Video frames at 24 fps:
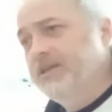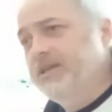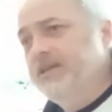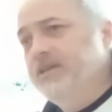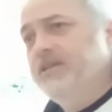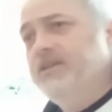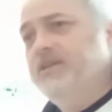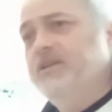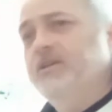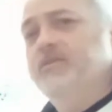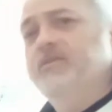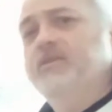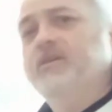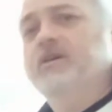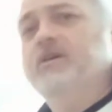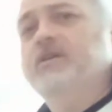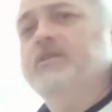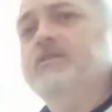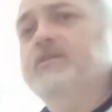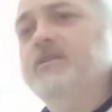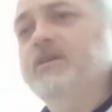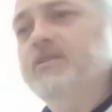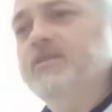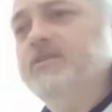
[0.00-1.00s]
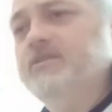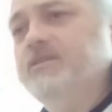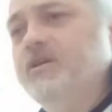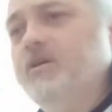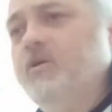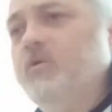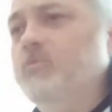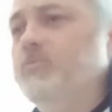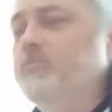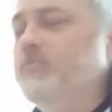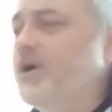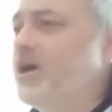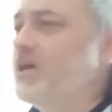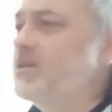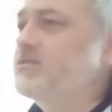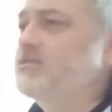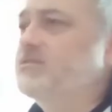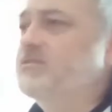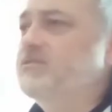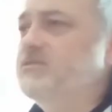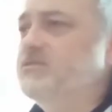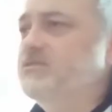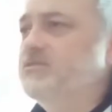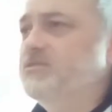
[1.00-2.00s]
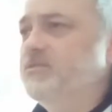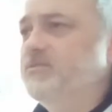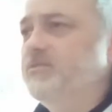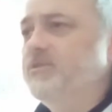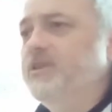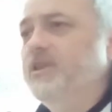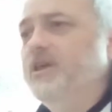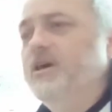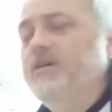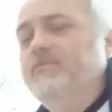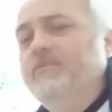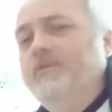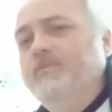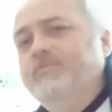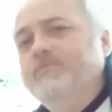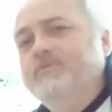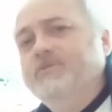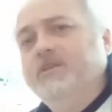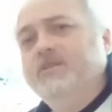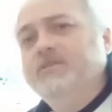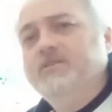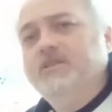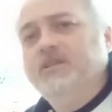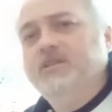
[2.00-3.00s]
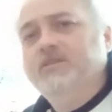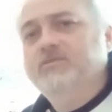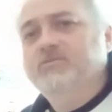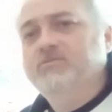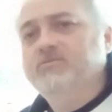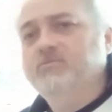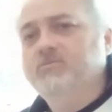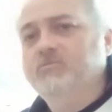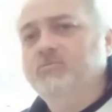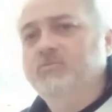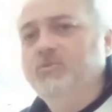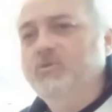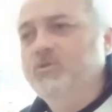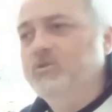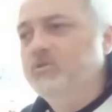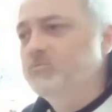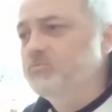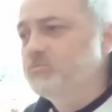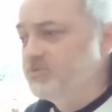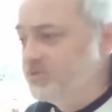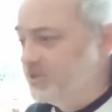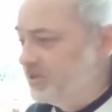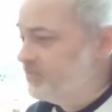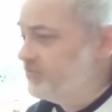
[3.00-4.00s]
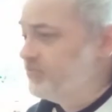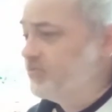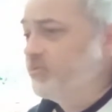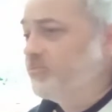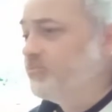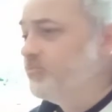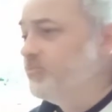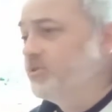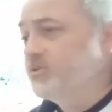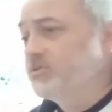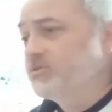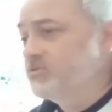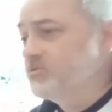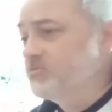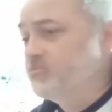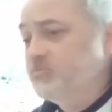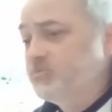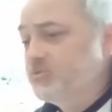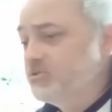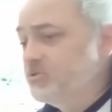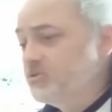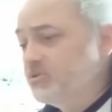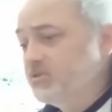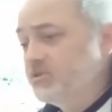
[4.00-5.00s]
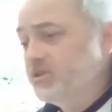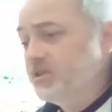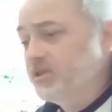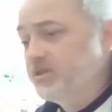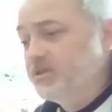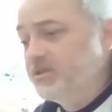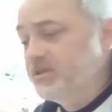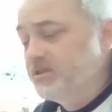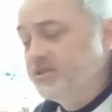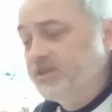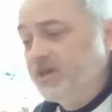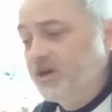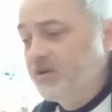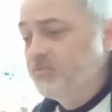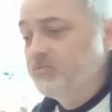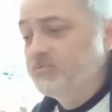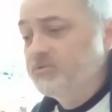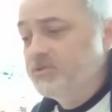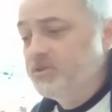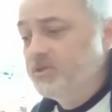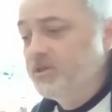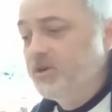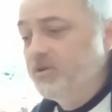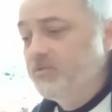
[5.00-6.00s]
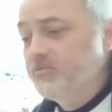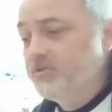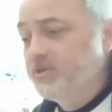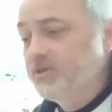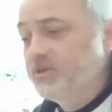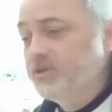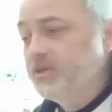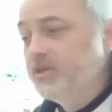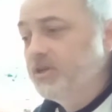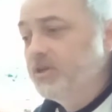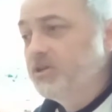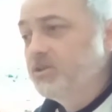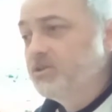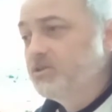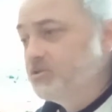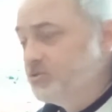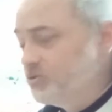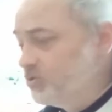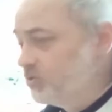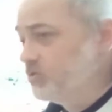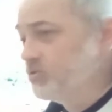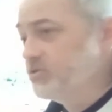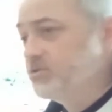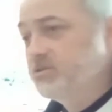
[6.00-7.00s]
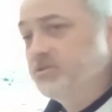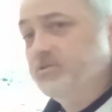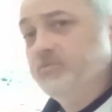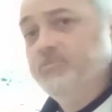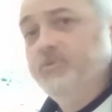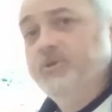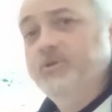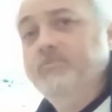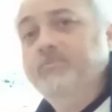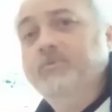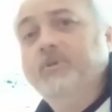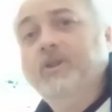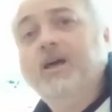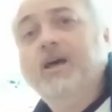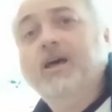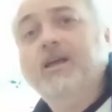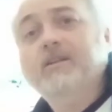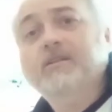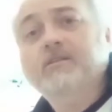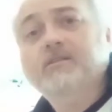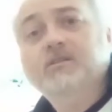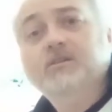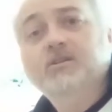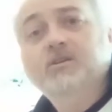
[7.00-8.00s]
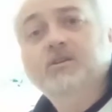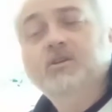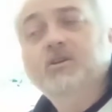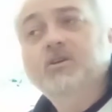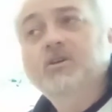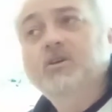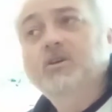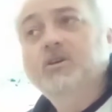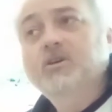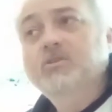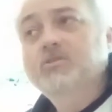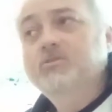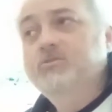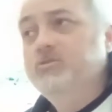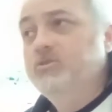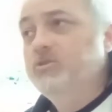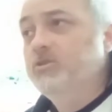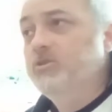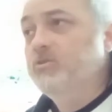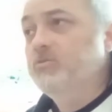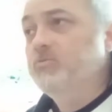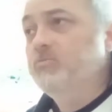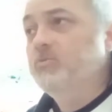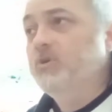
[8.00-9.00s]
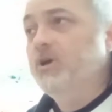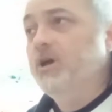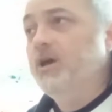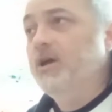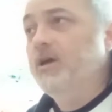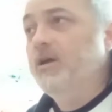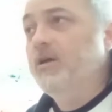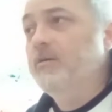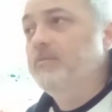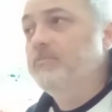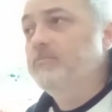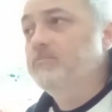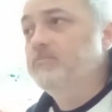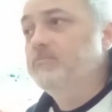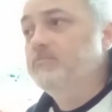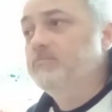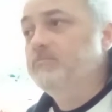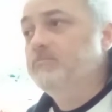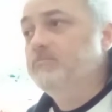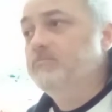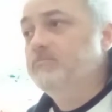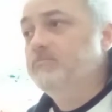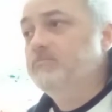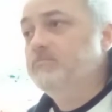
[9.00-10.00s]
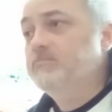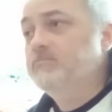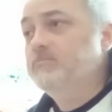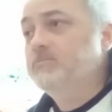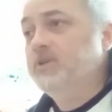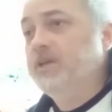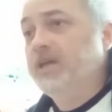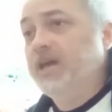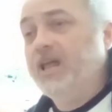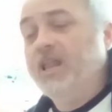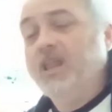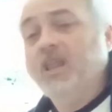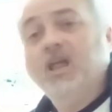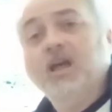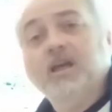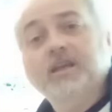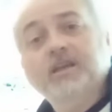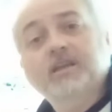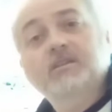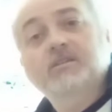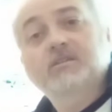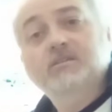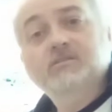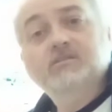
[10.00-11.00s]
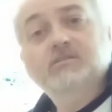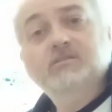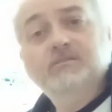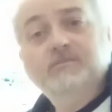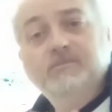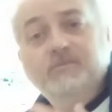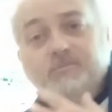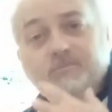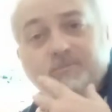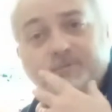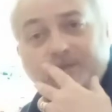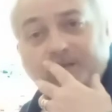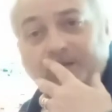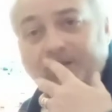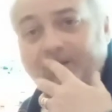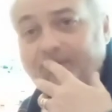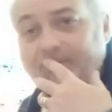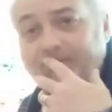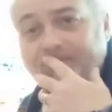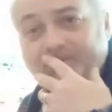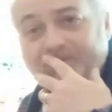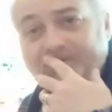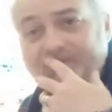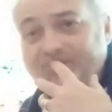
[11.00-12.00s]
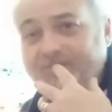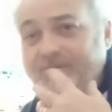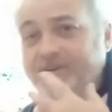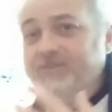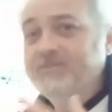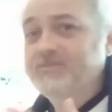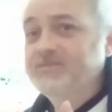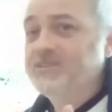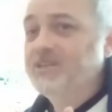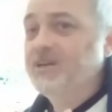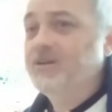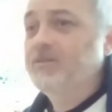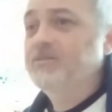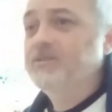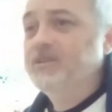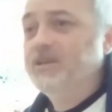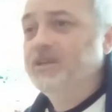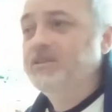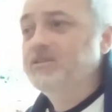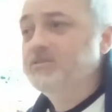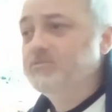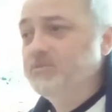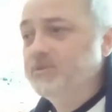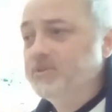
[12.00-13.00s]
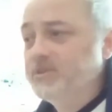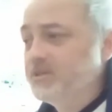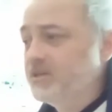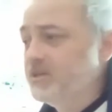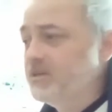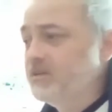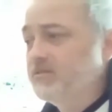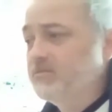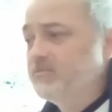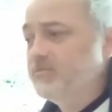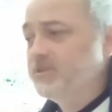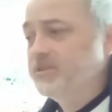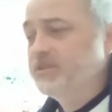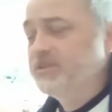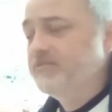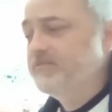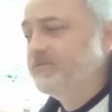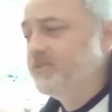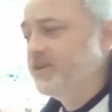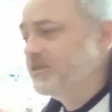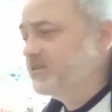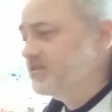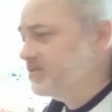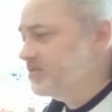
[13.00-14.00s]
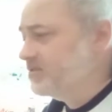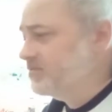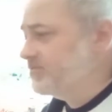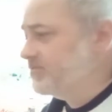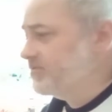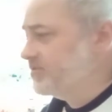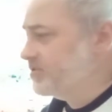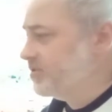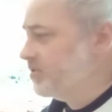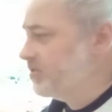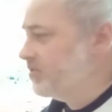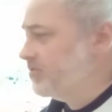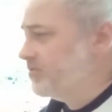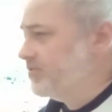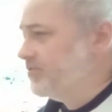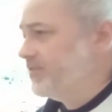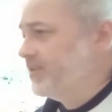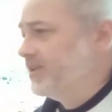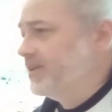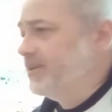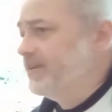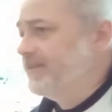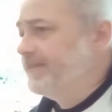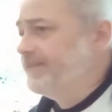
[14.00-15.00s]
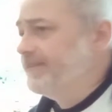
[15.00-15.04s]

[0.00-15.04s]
You know, the old masters doing their representational work was different because that was the only choice that people had to get a likeness of themselves. Whereas nowadays, with the invention of photography,